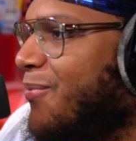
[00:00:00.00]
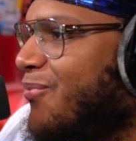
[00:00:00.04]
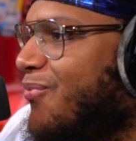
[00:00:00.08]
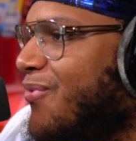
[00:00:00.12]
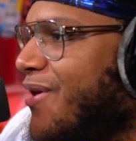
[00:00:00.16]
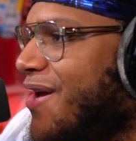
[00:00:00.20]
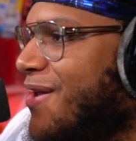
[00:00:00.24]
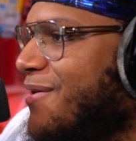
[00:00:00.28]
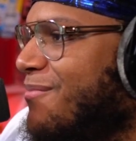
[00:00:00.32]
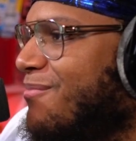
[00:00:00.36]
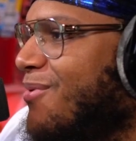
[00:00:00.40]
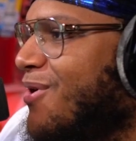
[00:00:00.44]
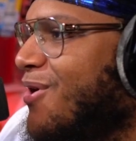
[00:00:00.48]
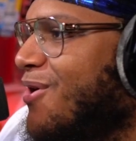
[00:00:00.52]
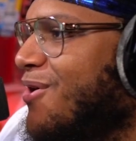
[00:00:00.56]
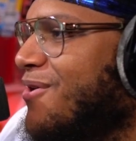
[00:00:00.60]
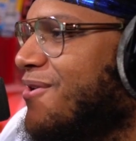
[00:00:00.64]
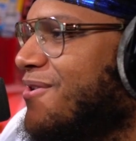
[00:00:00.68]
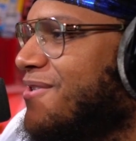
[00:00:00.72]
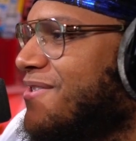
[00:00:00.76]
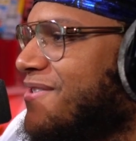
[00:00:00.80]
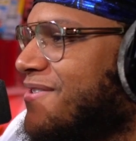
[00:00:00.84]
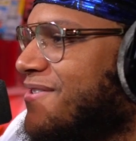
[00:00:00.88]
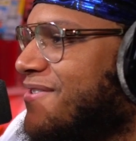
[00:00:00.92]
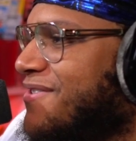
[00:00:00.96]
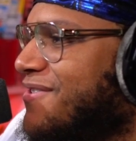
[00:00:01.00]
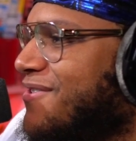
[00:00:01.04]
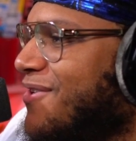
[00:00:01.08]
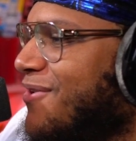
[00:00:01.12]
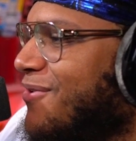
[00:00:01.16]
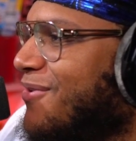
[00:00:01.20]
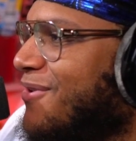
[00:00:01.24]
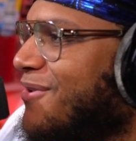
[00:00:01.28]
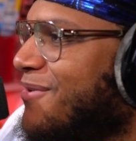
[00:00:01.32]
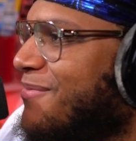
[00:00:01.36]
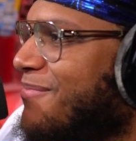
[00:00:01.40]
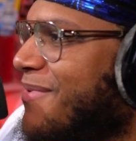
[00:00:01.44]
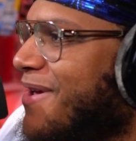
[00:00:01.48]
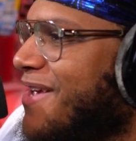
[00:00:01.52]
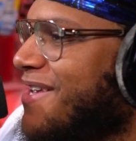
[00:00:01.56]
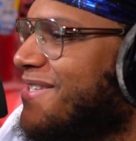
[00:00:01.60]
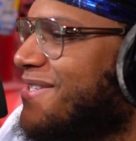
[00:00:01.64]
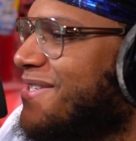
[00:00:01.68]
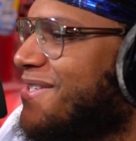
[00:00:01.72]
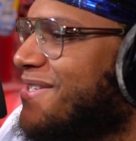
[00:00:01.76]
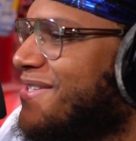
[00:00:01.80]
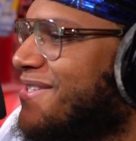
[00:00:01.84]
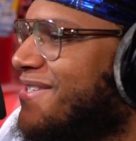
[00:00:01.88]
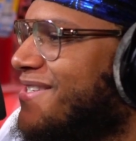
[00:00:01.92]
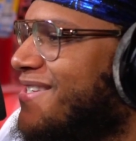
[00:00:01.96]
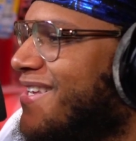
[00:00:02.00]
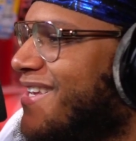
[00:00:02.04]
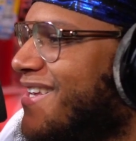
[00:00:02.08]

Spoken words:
Dead balls and stolen bases.